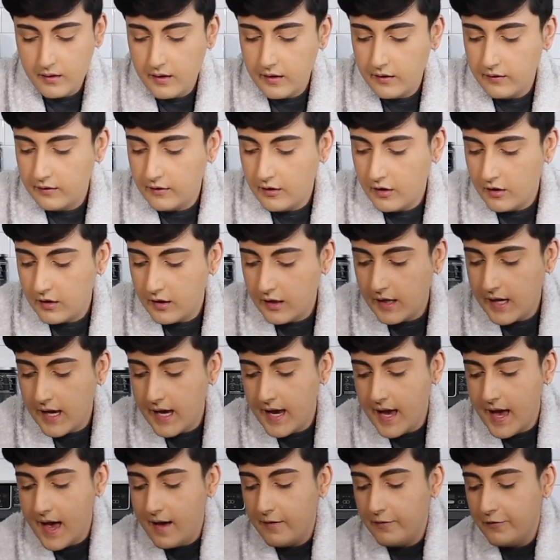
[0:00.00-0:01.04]
It's soggy
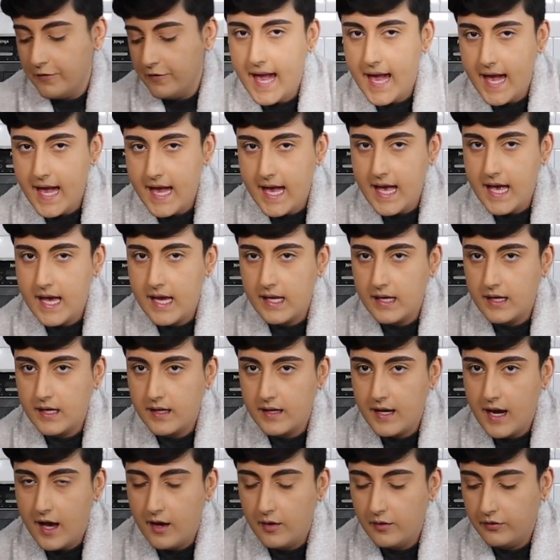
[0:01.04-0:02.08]
AF.
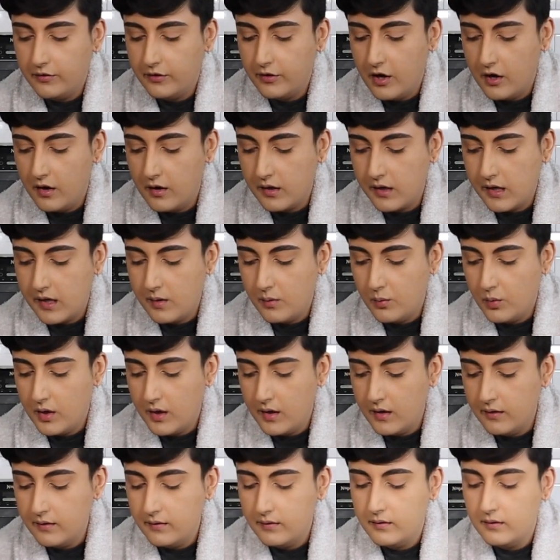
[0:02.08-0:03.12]
Hated how soggy it
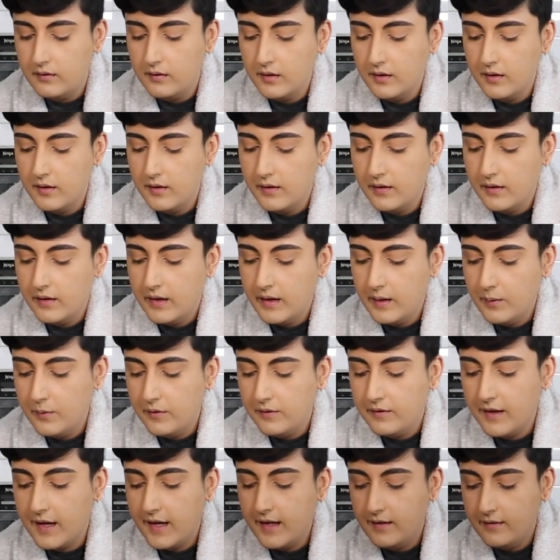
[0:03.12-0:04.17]
was. It
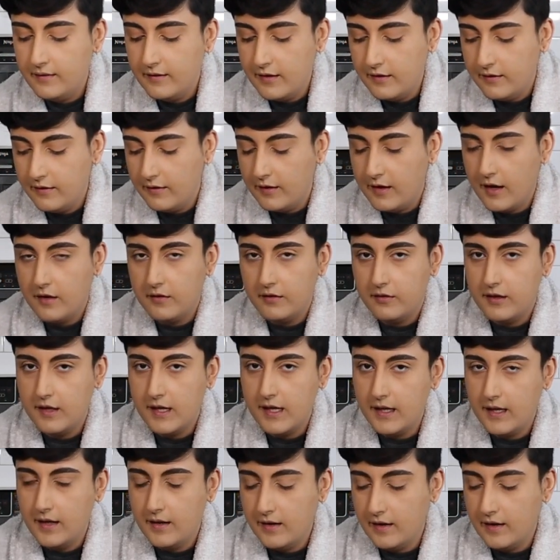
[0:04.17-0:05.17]
was like disgusting.